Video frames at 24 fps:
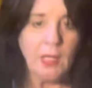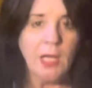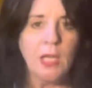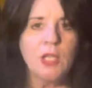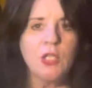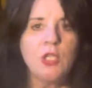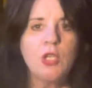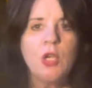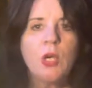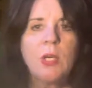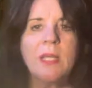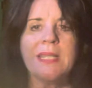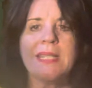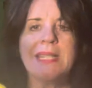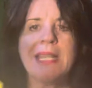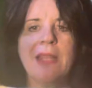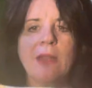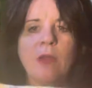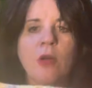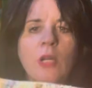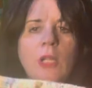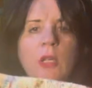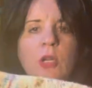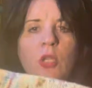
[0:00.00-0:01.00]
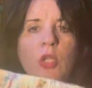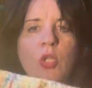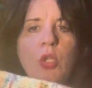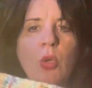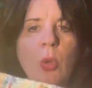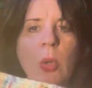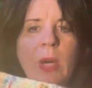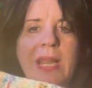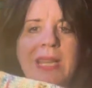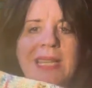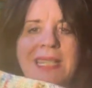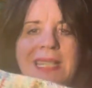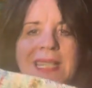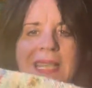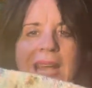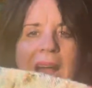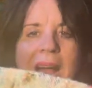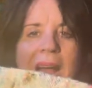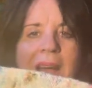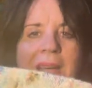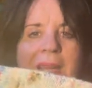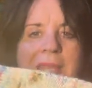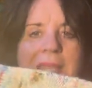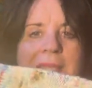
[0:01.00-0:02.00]
So you can see they're little shorty
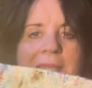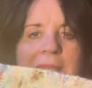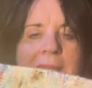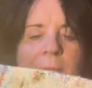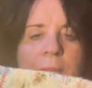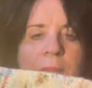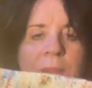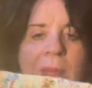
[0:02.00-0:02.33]
socks.